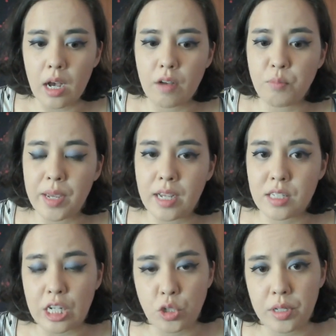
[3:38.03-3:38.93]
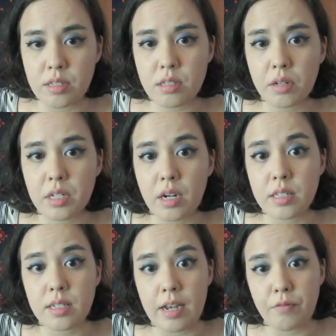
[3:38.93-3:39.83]
of being sexually assaulted
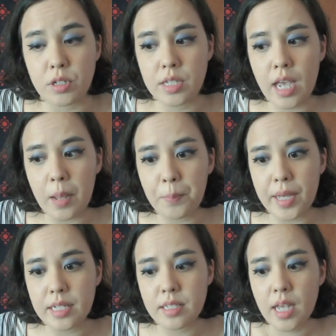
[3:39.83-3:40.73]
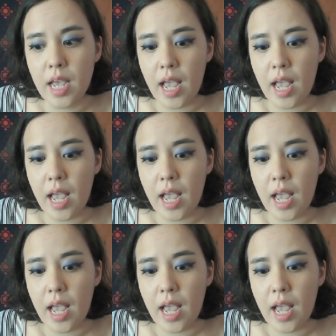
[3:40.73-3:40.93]
on Stanford's campus